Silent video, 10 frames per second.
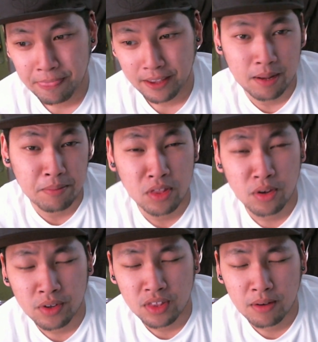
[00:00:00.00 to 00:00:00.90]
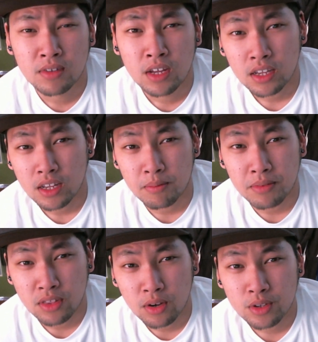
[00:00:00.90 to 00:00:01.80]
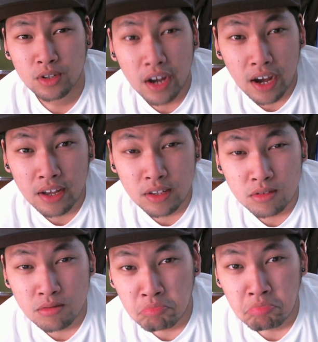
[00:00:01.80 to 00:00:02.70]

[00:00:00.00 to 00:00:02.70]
Can I be there with them? Can I be there with you guys?